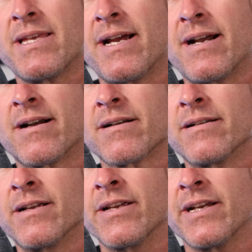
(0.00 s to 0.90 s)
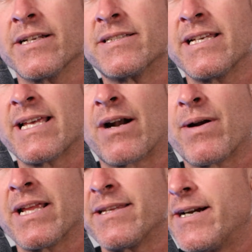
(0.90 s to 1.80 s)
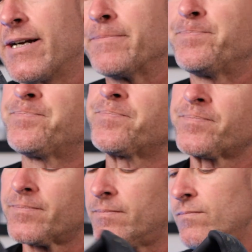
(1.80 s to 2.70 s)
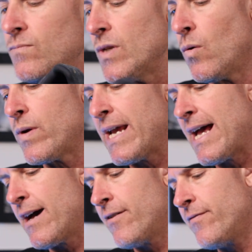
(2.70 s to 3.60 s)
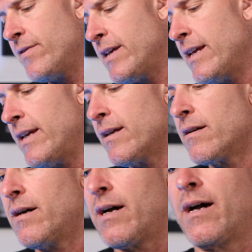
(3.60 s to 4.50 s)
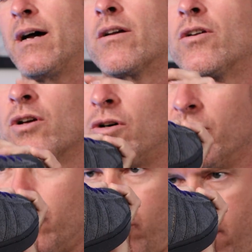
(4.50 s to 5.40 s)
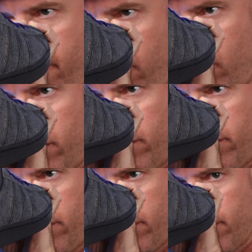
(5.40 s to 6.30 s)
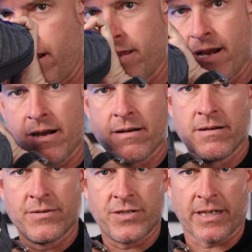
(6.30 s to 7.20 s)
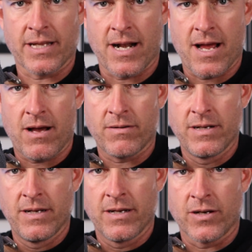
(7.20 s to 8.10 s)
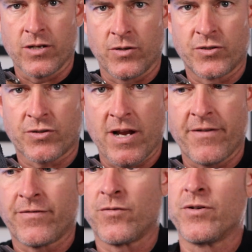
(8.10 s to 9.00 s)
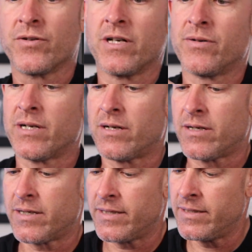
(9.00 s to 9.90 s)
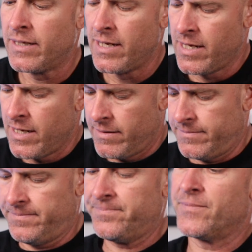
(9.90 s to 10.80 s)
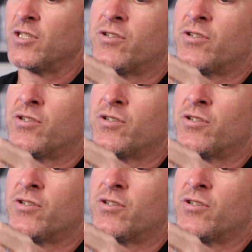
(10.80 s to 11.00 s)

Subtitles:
there. You can see that right there. We have the gold tray foil right there. Check that out. Gold tray foil going on. The